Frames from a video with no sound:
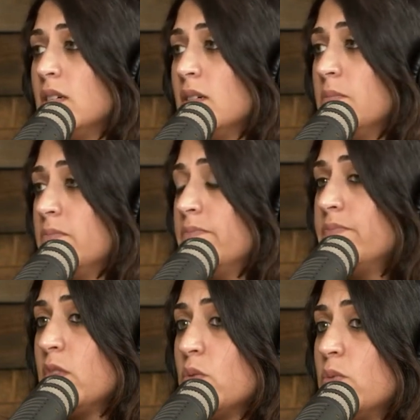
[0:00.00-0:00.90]

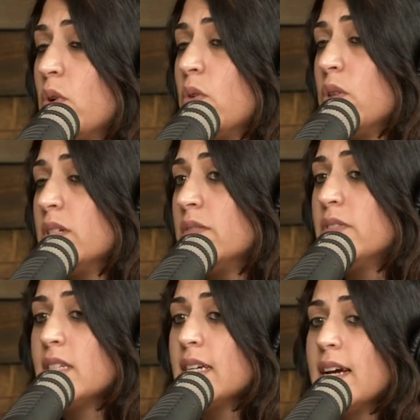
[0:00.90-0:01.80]
the role
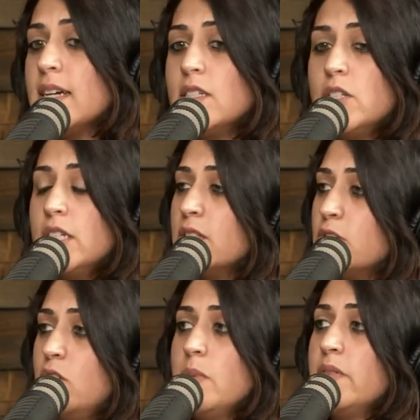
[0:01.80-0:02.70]
of psychiatry in
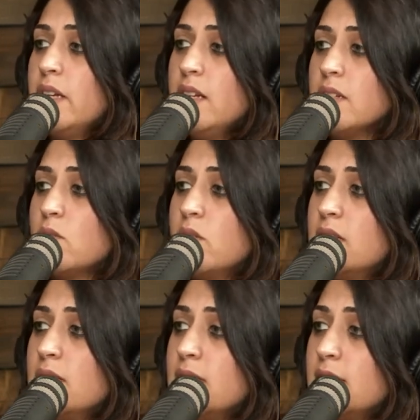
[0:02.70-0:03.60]
the treatment of eating
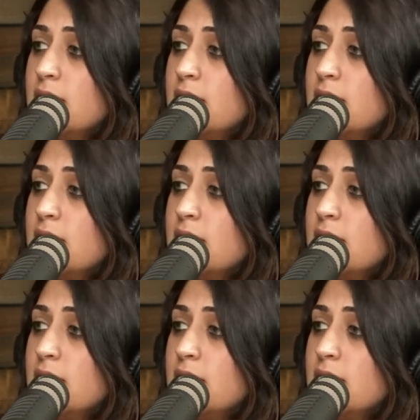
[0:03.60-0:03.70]
disorders.